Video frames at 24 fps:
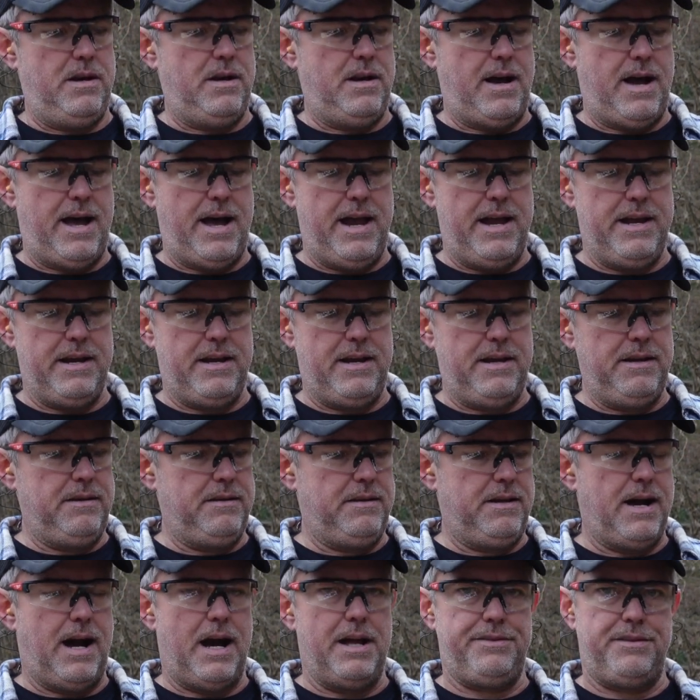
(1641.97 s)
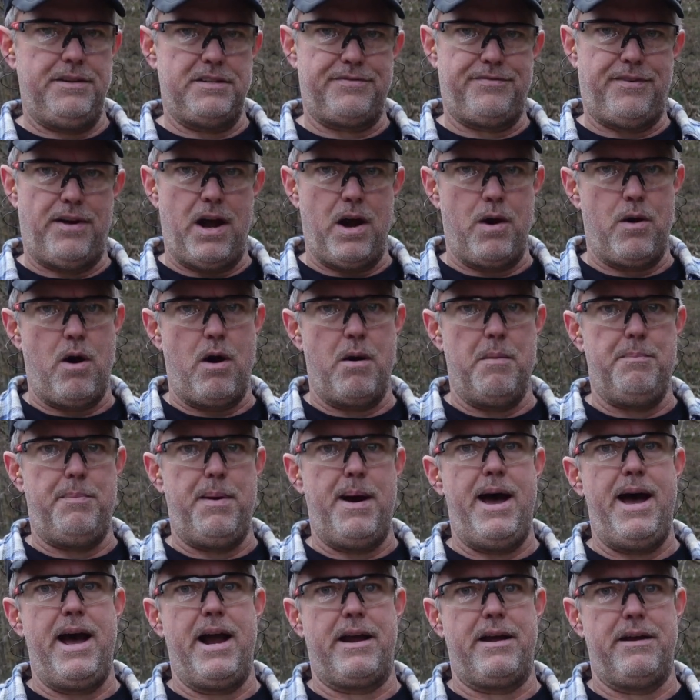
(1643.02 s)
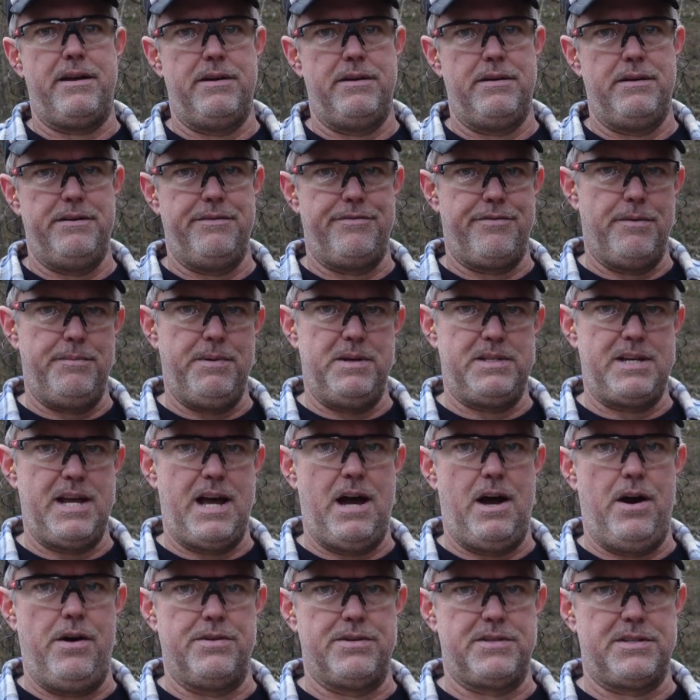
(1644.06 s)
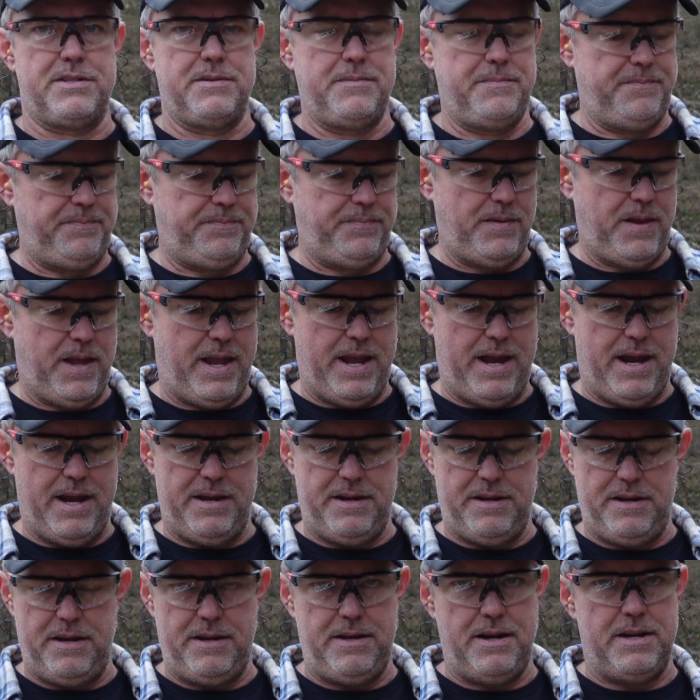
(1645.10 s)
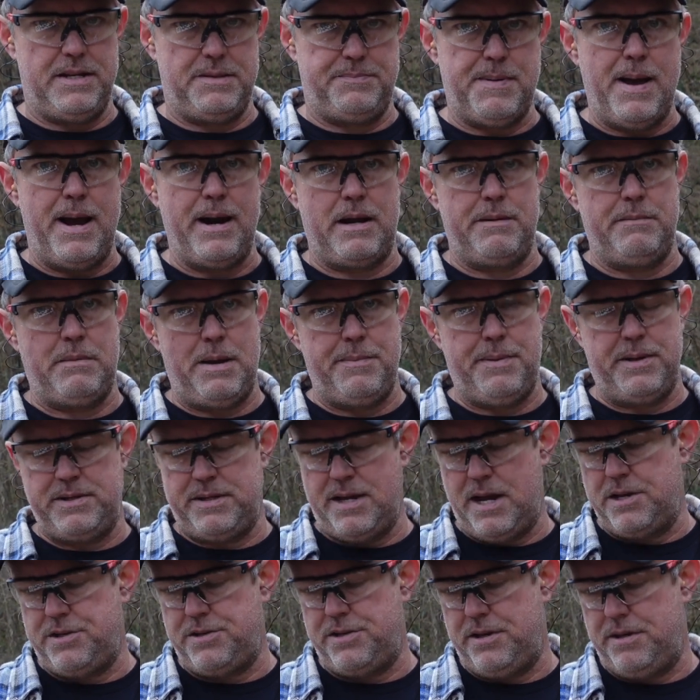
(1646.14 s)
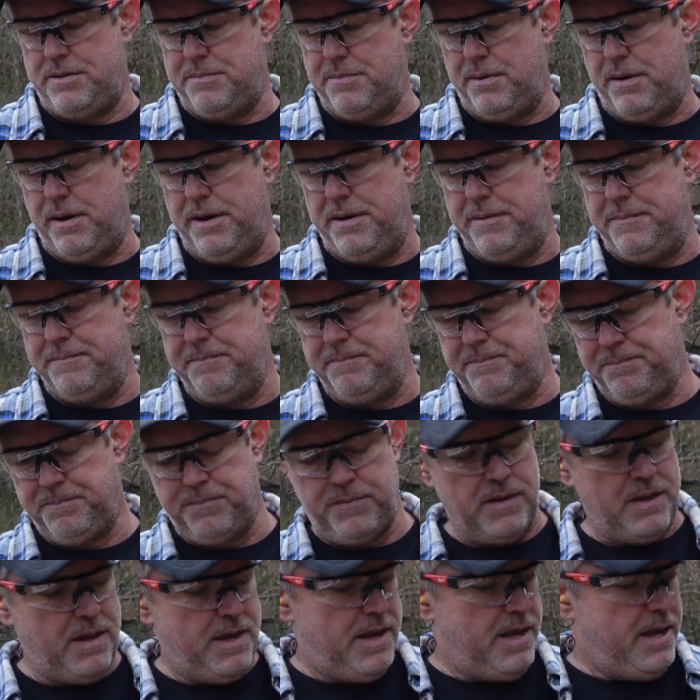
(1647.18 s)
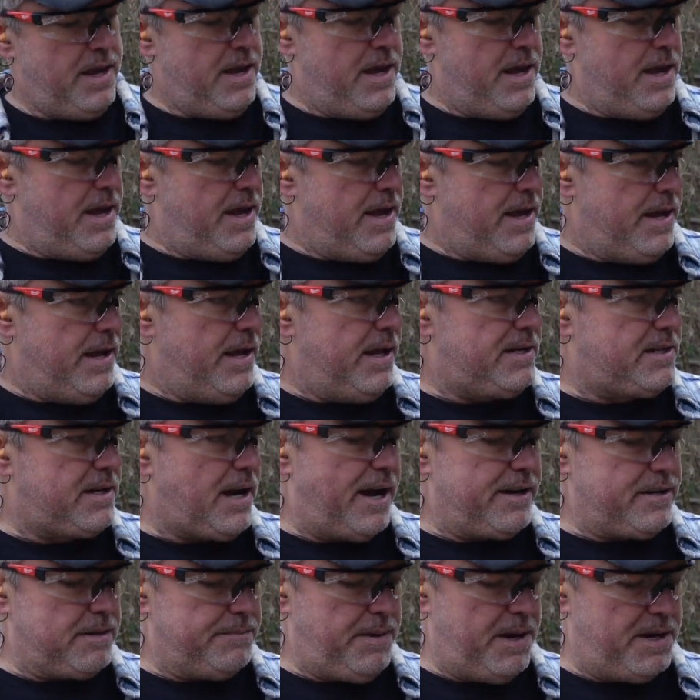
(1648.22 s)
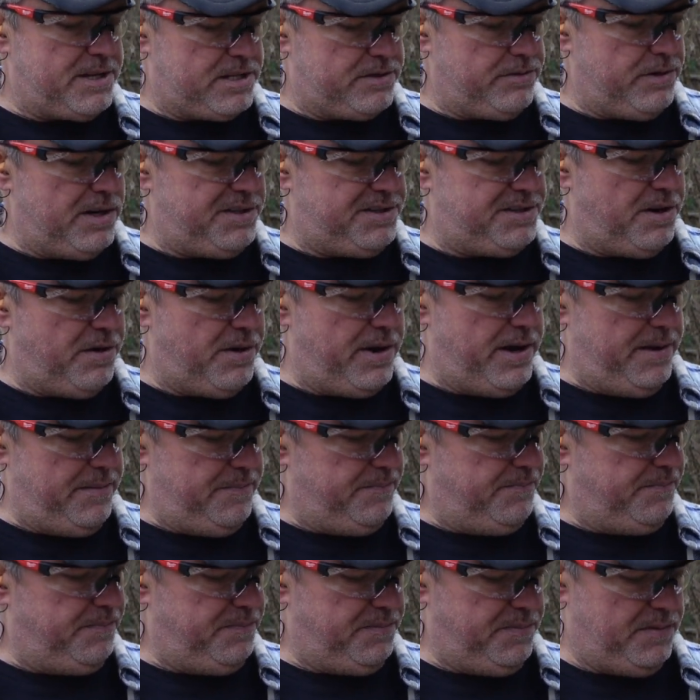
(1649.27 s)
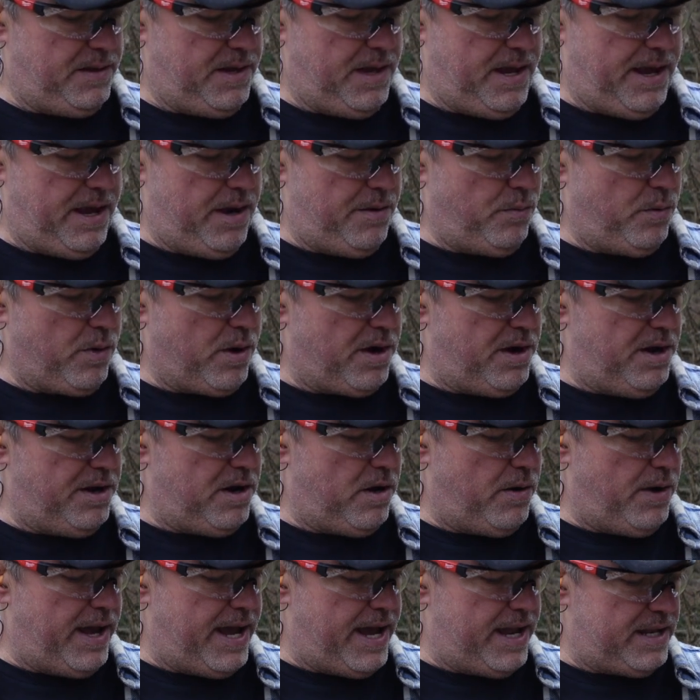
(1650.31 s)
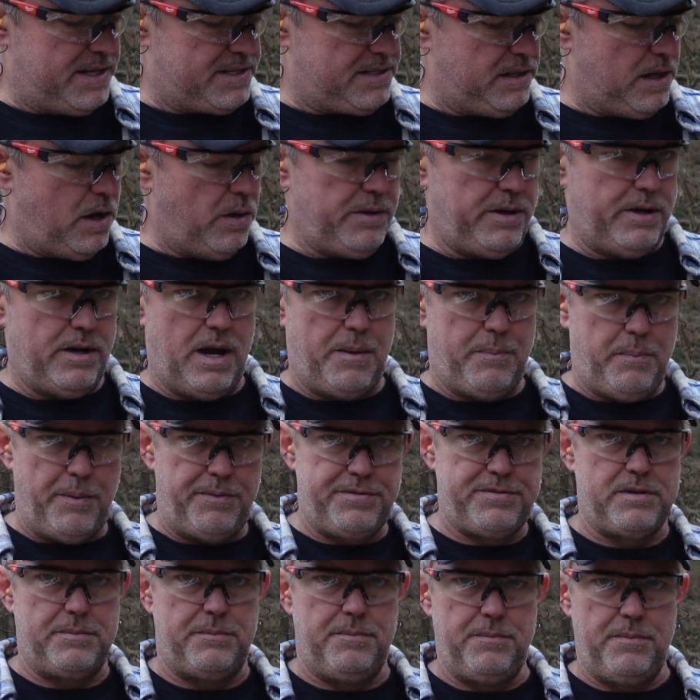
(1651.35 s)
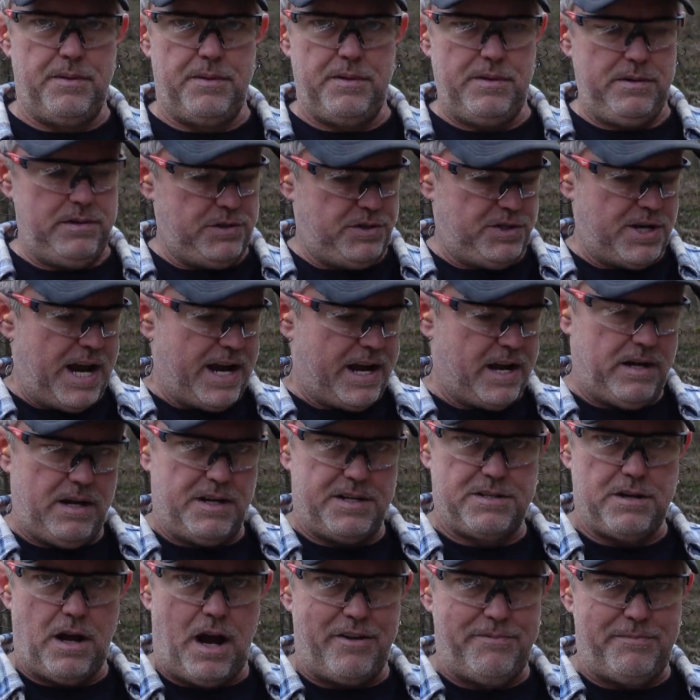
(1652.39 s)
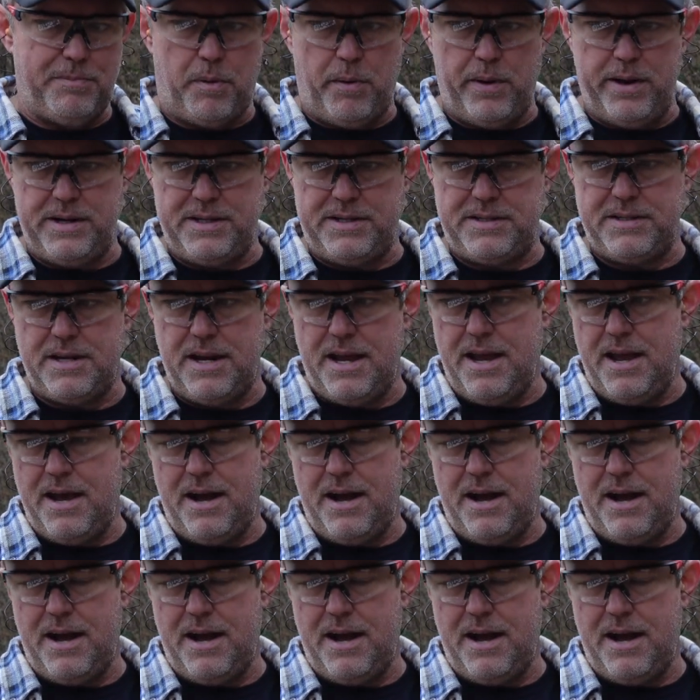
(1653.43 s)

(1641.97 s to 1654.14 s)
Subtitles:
I got this firearm back from his house, and it's back in my possession, but it's got some history to it, and we're gonna go ahead. It's loaded up with some jacketed soft points.